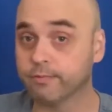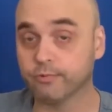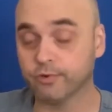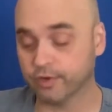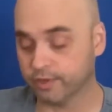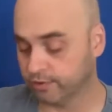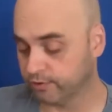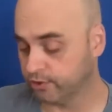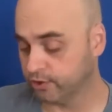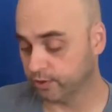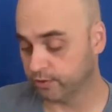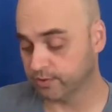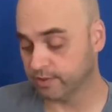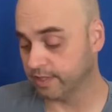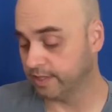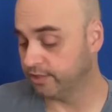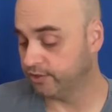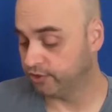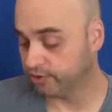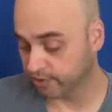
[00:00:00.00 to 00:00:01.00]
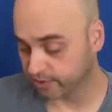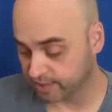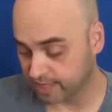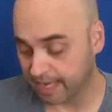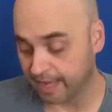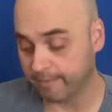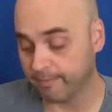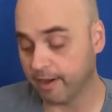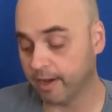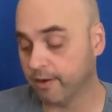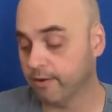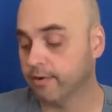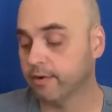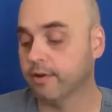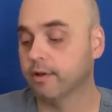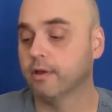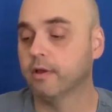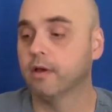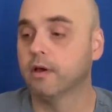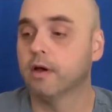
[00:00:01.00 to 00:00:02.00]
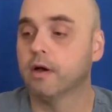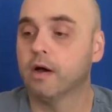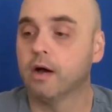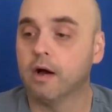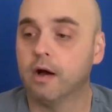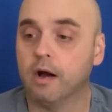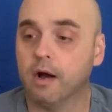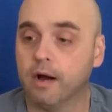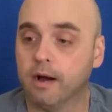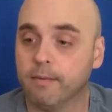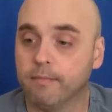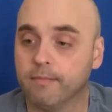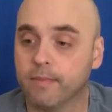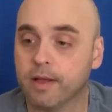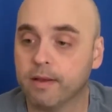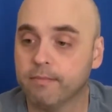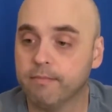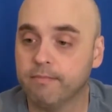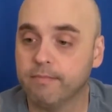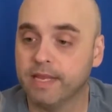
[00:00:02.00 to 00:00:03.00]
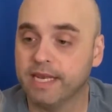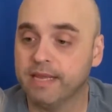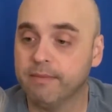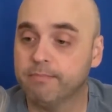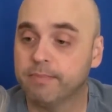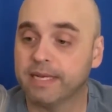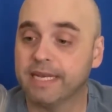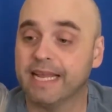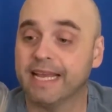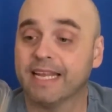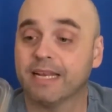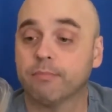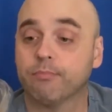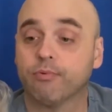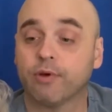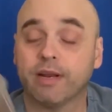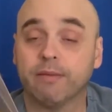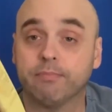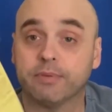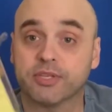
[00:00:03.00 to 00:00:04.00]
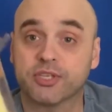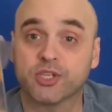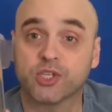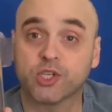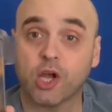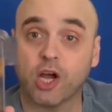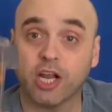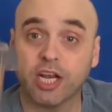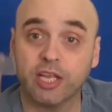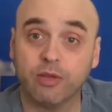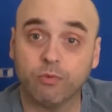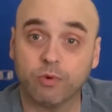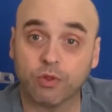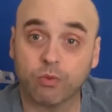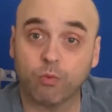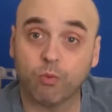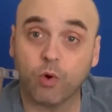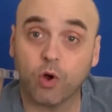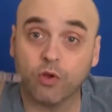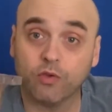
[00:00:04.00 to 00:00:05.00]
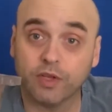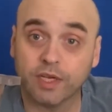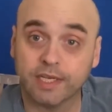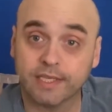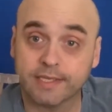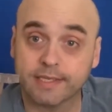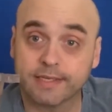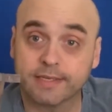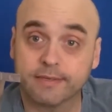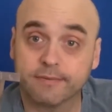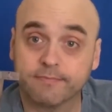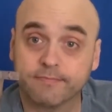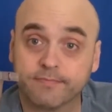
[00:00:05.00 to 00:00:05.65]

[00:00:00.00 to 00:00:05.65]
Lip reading: Trader Joe's. They just came out. Mini banana bread biscotti with walnuts.